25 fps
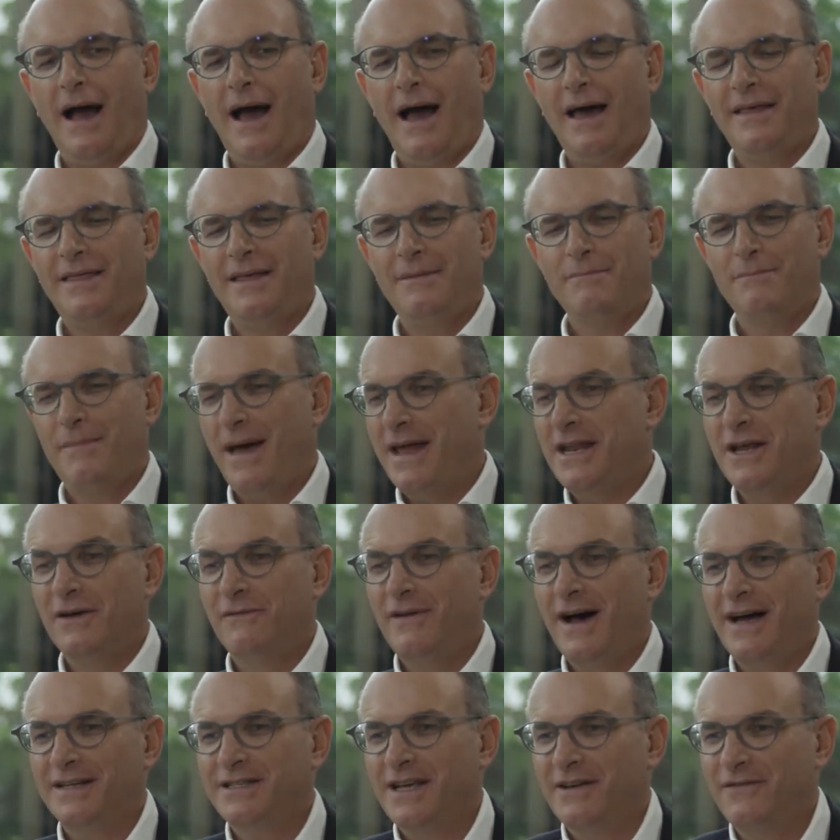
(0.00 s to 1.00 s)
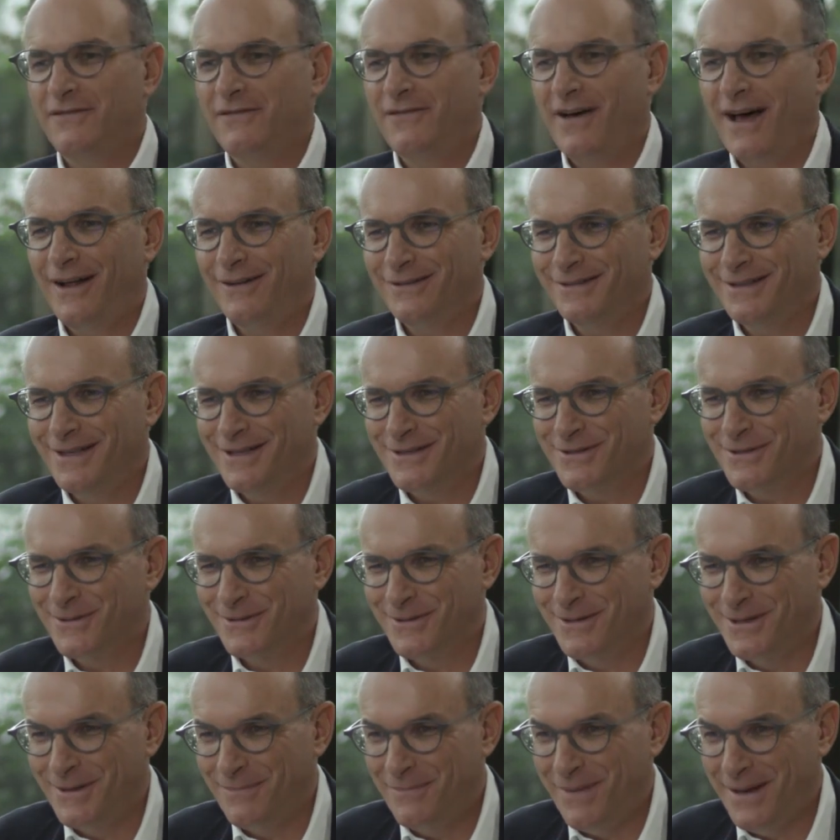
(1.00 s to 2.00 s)
I think many of us have felt this
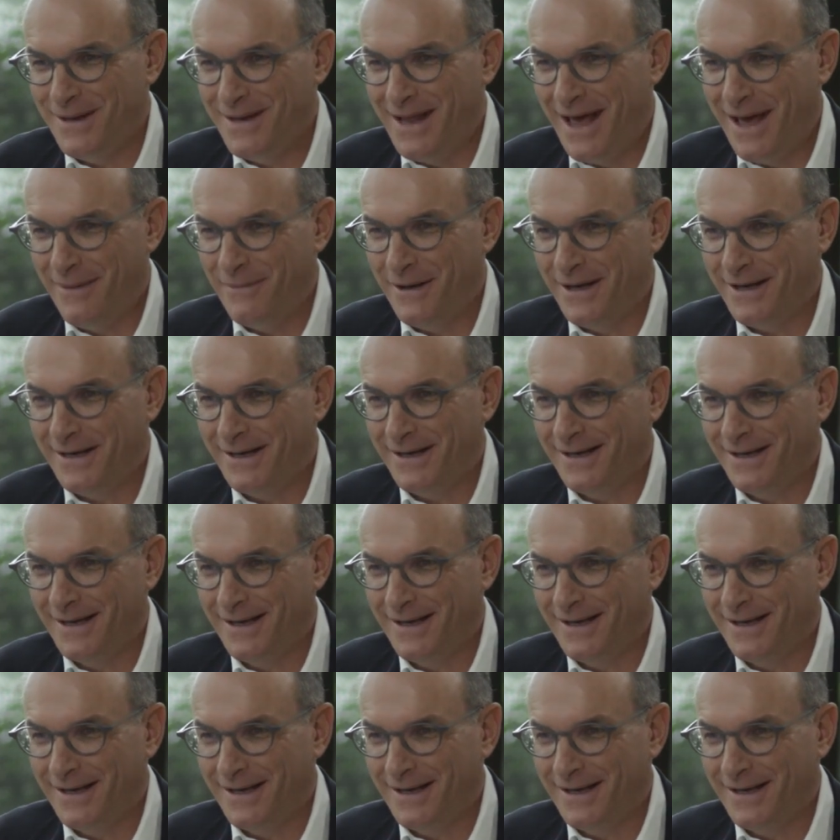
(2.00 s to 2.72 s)
during the pandemic.